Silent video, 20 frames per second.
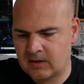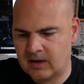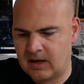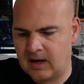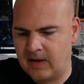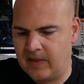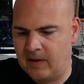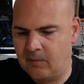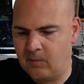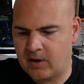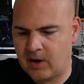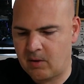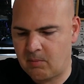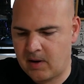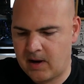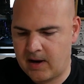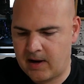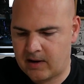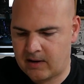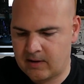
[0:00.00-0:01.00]
and then we'll go
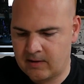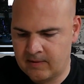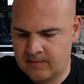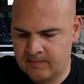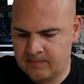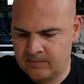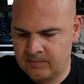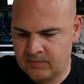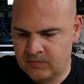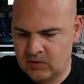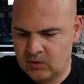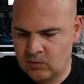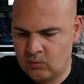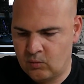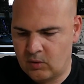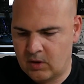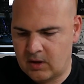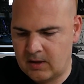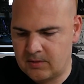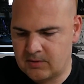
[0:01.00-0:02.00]
back,
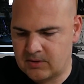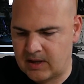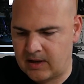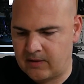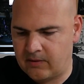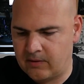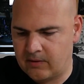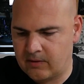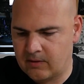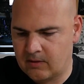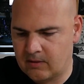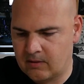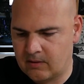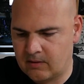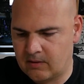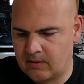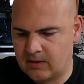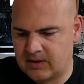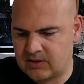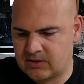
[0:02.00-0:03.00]
close down
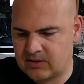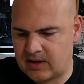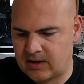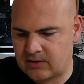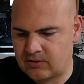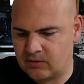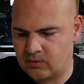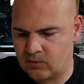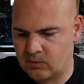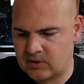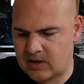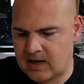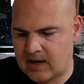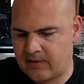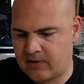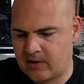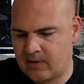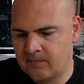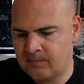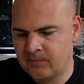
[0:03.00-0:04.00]
this section
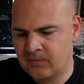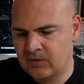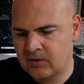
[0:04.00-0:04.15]
altogether,